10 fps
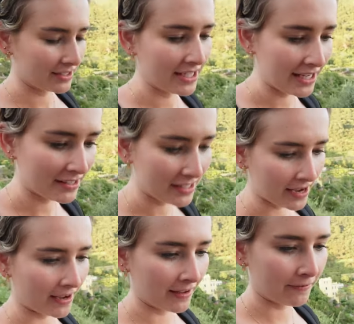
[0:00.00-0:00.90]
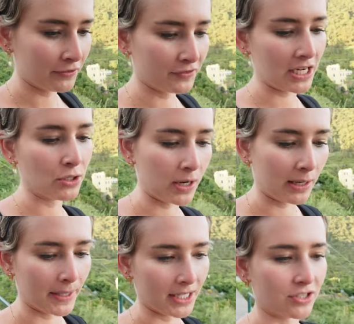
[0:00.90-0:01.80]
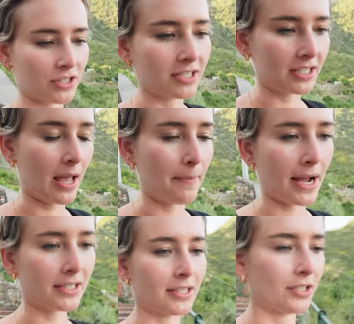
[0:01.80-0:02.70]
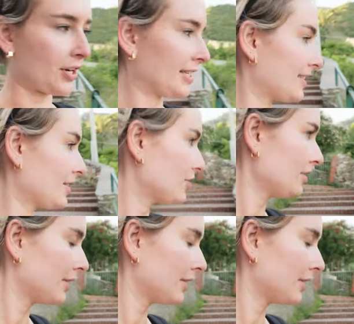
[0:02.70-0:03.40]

going to take us like 15 20 minutes just to get back to the train station